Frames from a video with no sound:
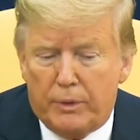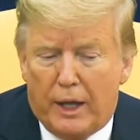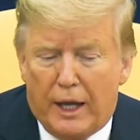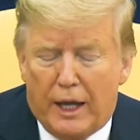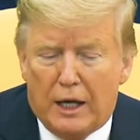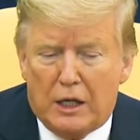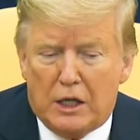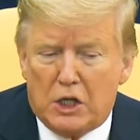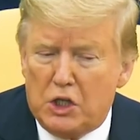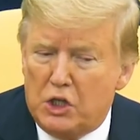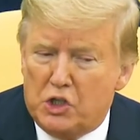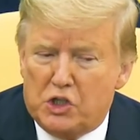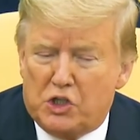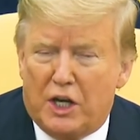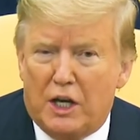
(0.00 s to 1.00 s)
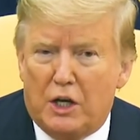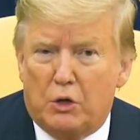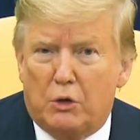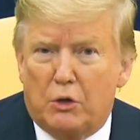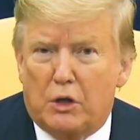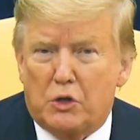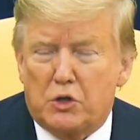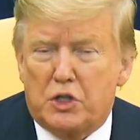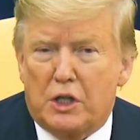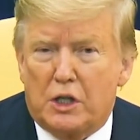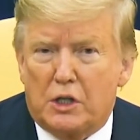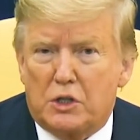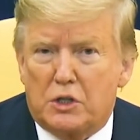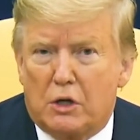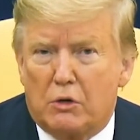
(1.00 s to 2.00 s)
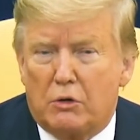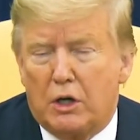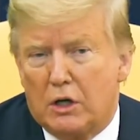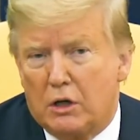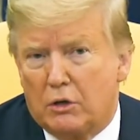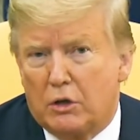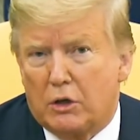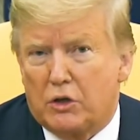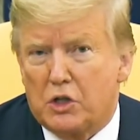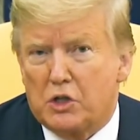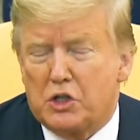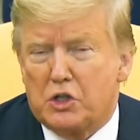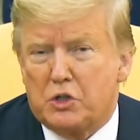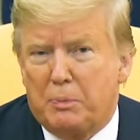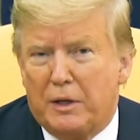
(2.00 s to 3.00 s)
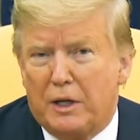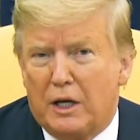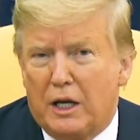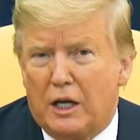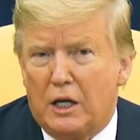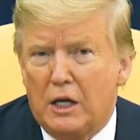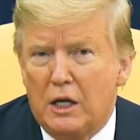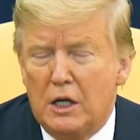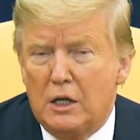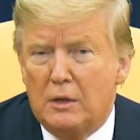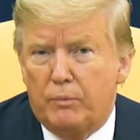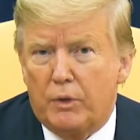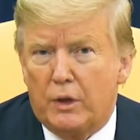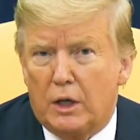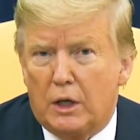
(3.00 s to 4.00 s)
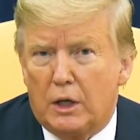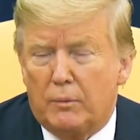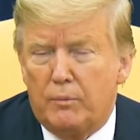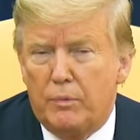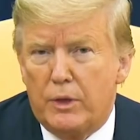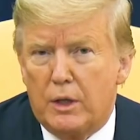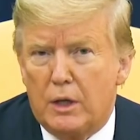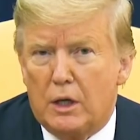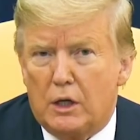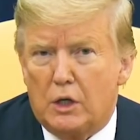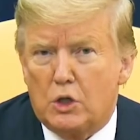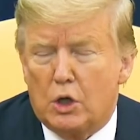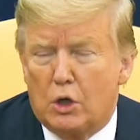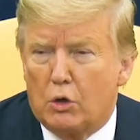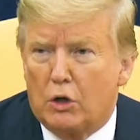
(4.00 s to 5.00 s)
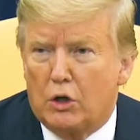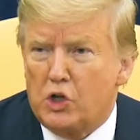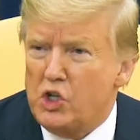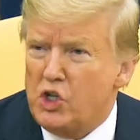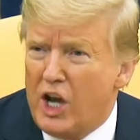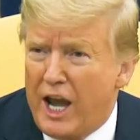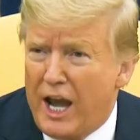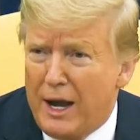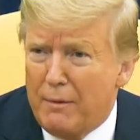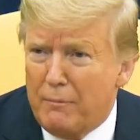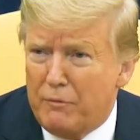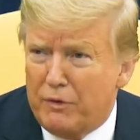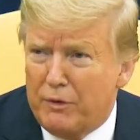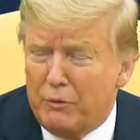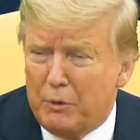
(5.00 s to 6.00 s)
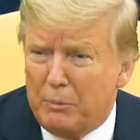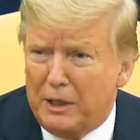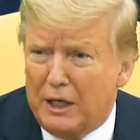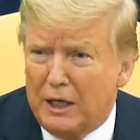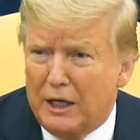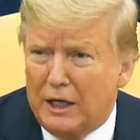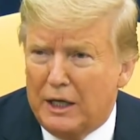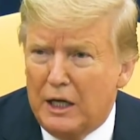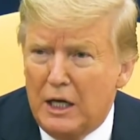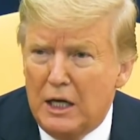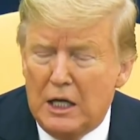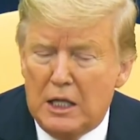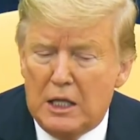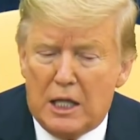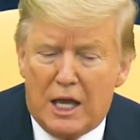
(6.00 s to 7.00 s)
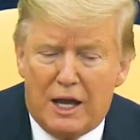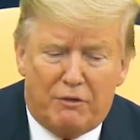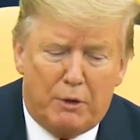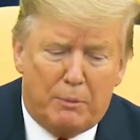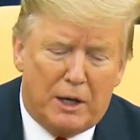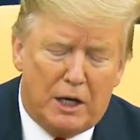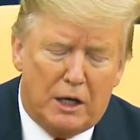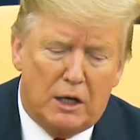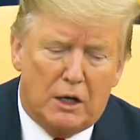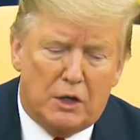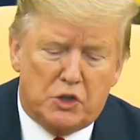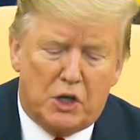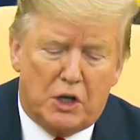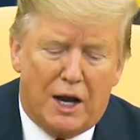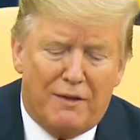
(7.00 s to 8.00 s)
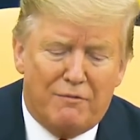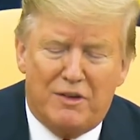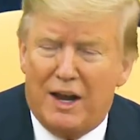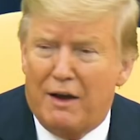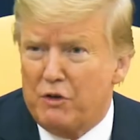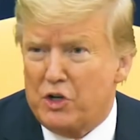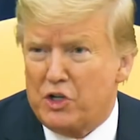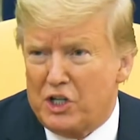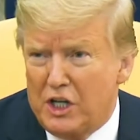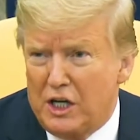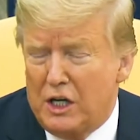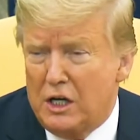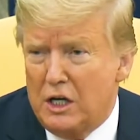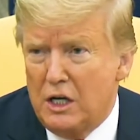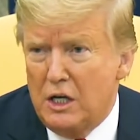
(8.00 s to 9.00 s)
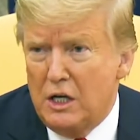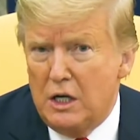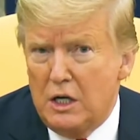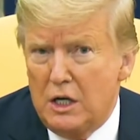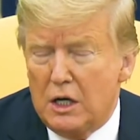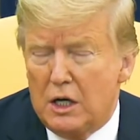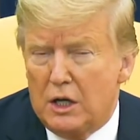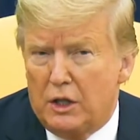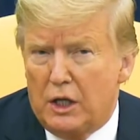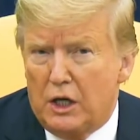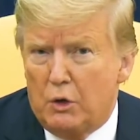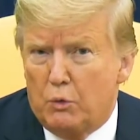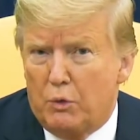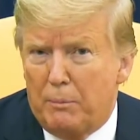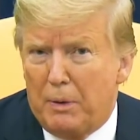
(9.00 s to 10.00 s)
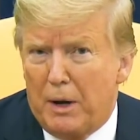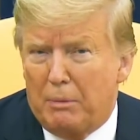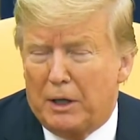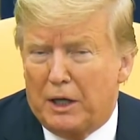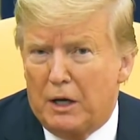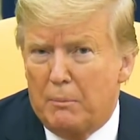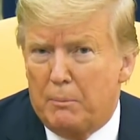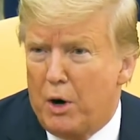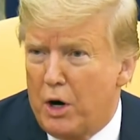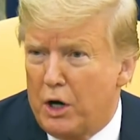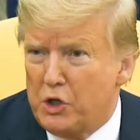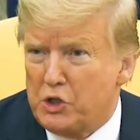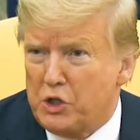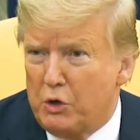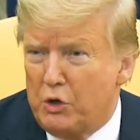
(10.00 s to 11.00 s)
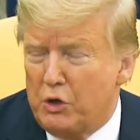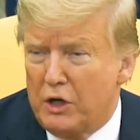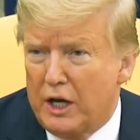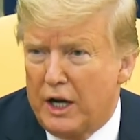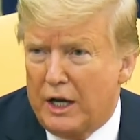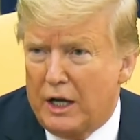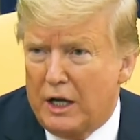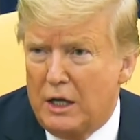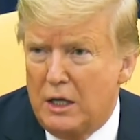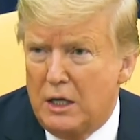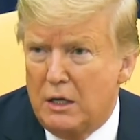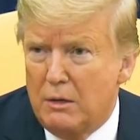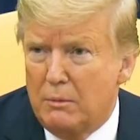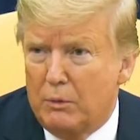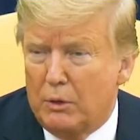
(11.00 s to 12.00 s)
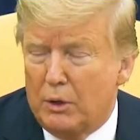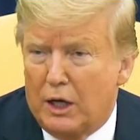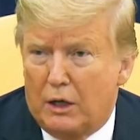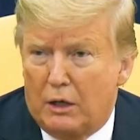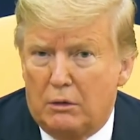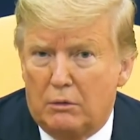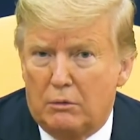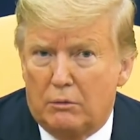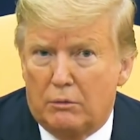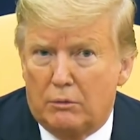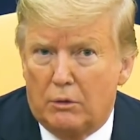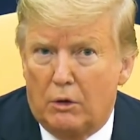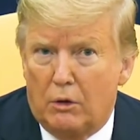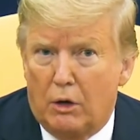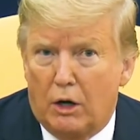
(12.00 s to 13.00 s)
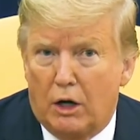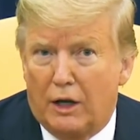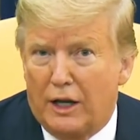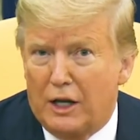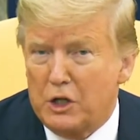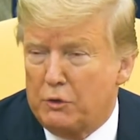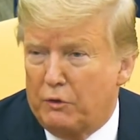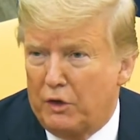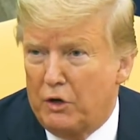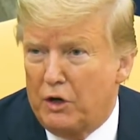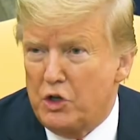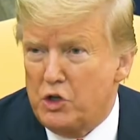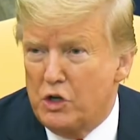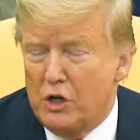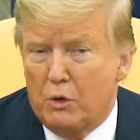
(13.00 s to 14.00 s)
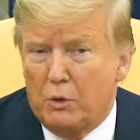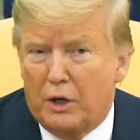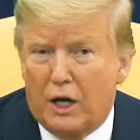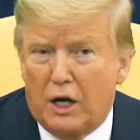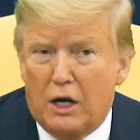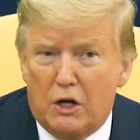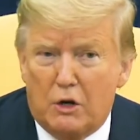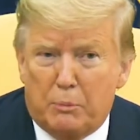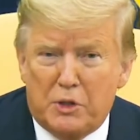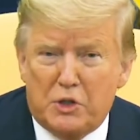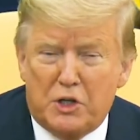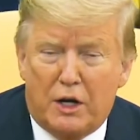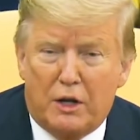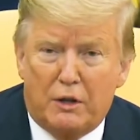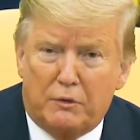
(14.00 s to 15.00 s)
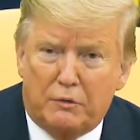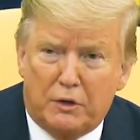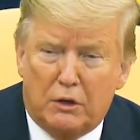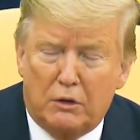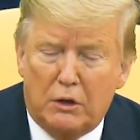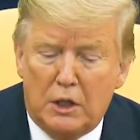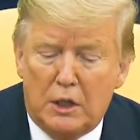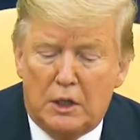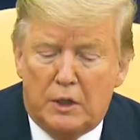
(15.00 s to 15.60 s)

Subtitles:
And you just can't do those things. So, you know, look, this has been a total sham from the beginning. Everybody knows it. I've never seen the Republican Party so united. We got our last vote, as you know, we got 100% of the vote.